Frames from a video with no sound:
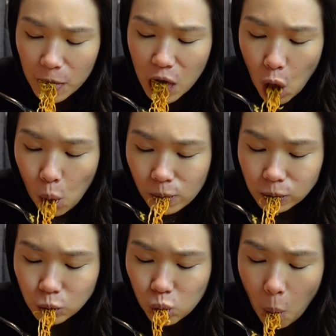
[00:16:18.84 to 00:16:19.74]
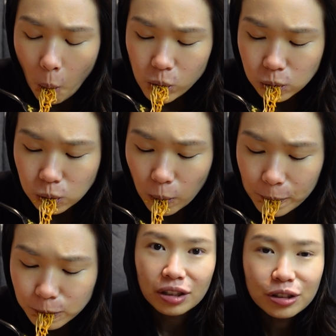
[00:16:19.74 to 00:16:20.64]
excited to try this.
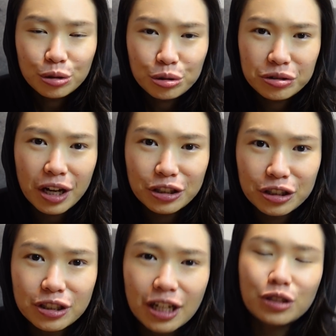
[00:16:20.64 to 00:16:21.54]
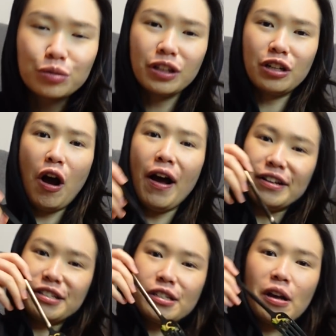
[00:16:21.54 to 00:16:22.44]
These noodles actually taste really
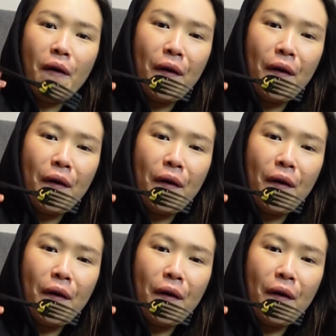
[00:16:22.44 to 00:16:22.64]
nice.